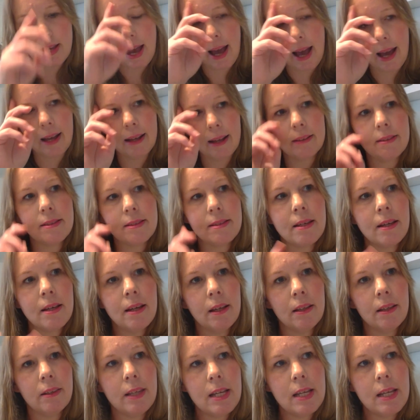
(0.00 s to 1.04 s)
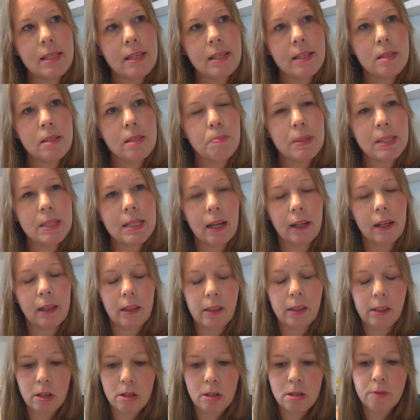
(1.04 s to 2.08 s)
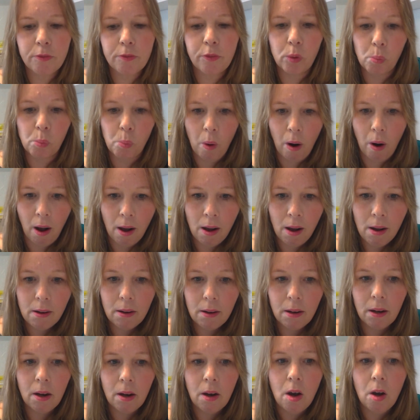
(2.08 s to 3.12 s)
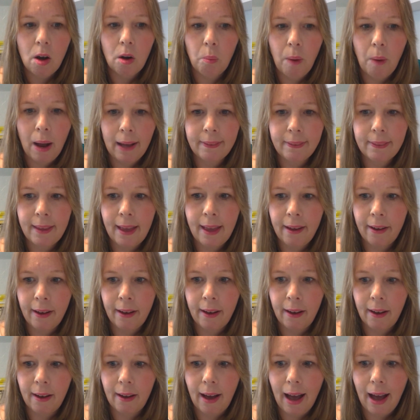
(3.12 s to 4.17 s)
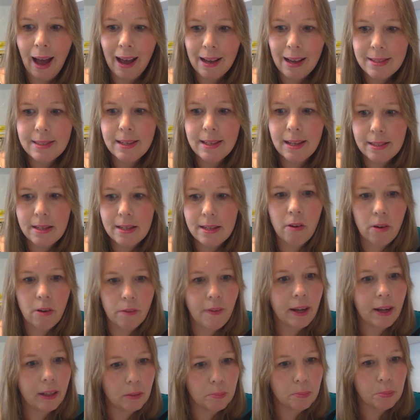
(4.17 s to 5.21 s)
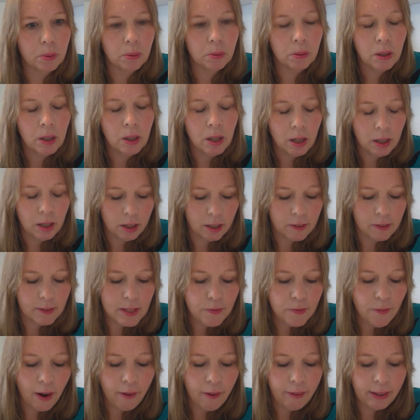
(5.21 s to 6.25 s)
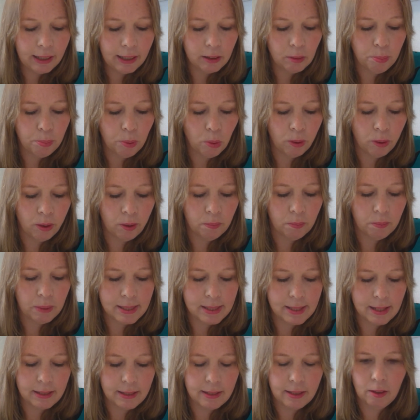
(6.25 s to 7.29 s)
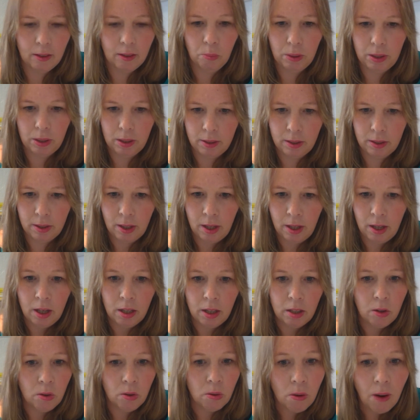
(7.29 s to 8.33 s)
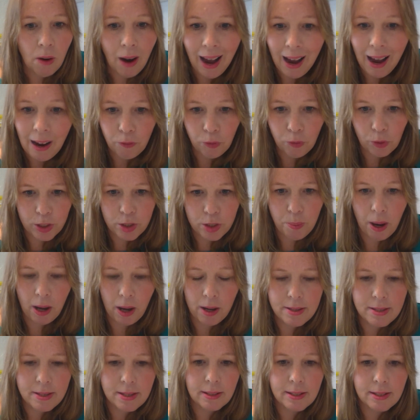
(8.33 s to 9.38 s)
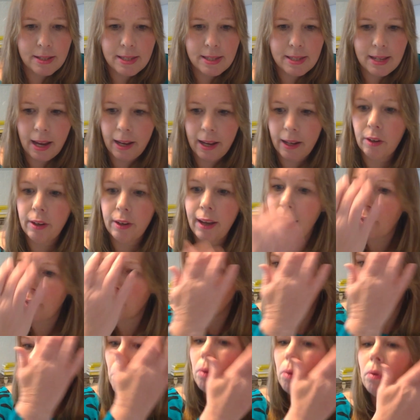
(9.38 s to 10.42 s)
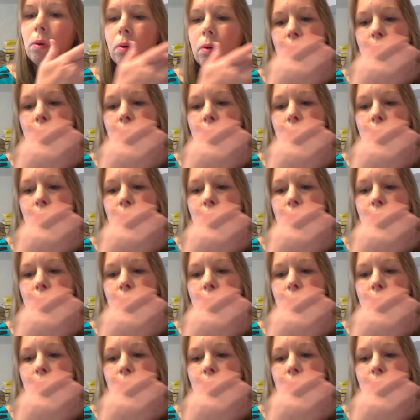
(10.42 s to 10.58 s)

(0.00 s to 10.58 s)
and this is particularly useful work when their assets are available. There's very little point me sitting with your average person and saying, okay, what